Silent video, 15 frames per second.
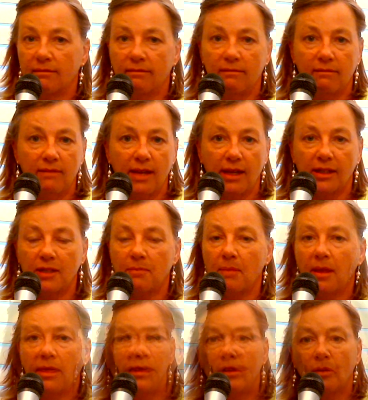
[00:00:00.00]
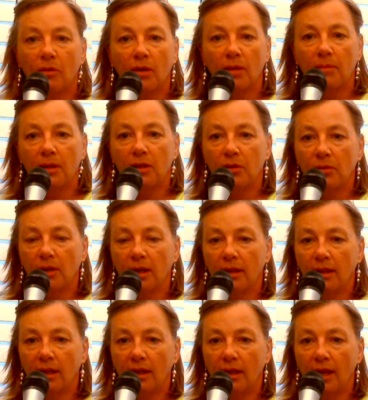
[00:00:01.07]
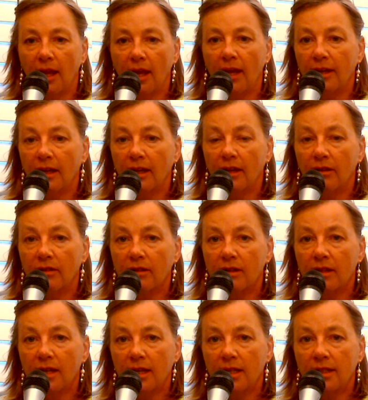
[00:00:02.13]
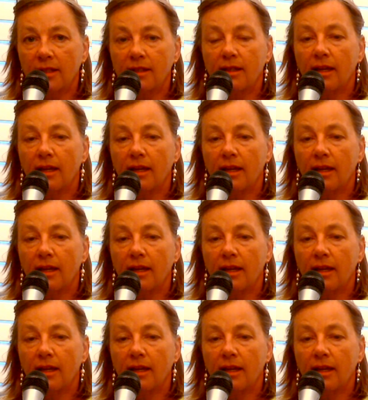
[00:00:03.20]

next month, you're going to be doing the Handy Hunter class,